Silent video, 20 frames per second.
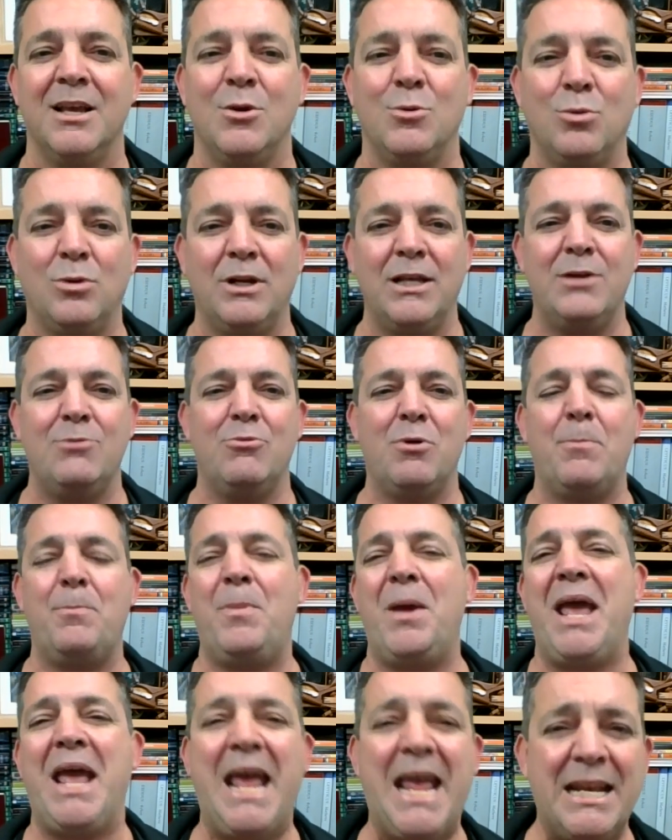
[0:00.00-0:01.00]
Will he
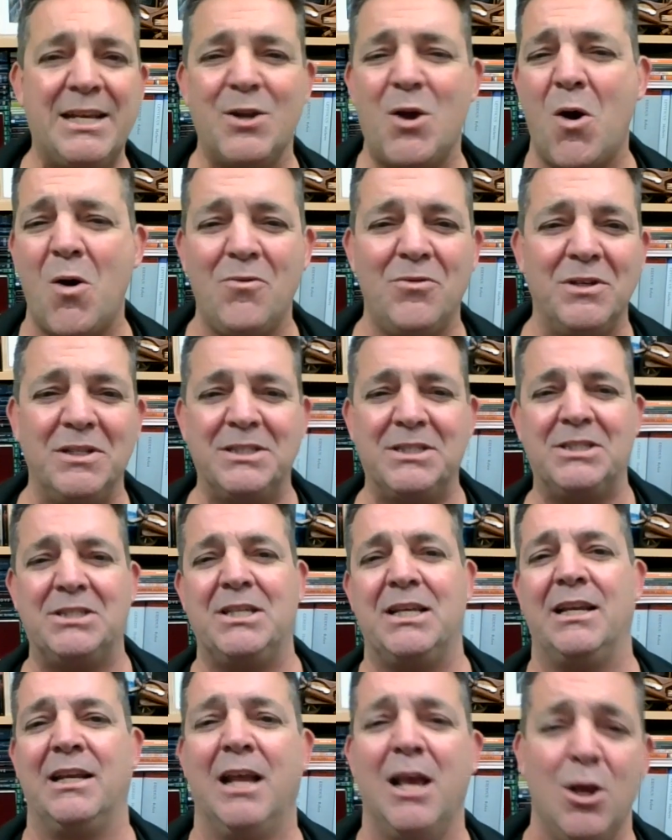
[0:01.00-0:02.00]
repent of his
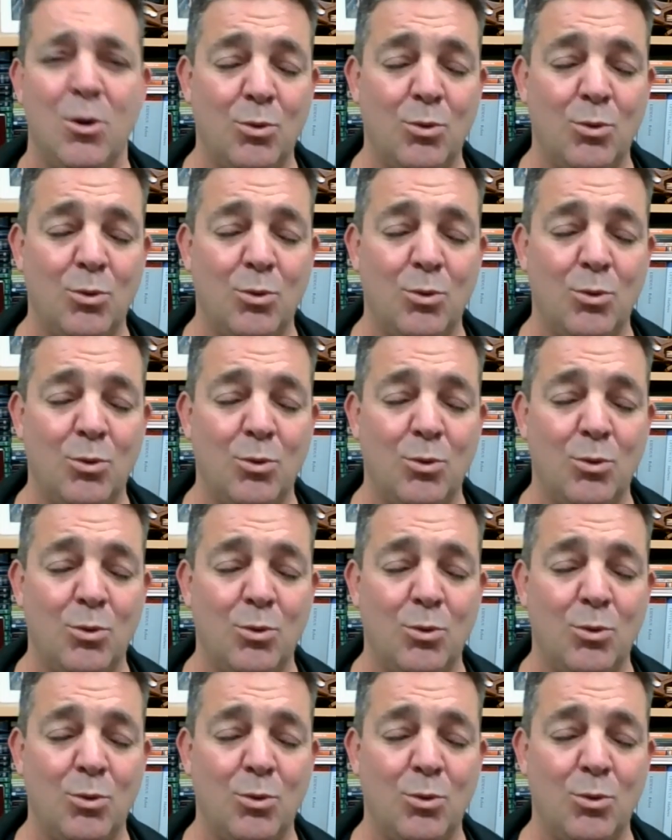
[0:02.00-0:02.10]
sin?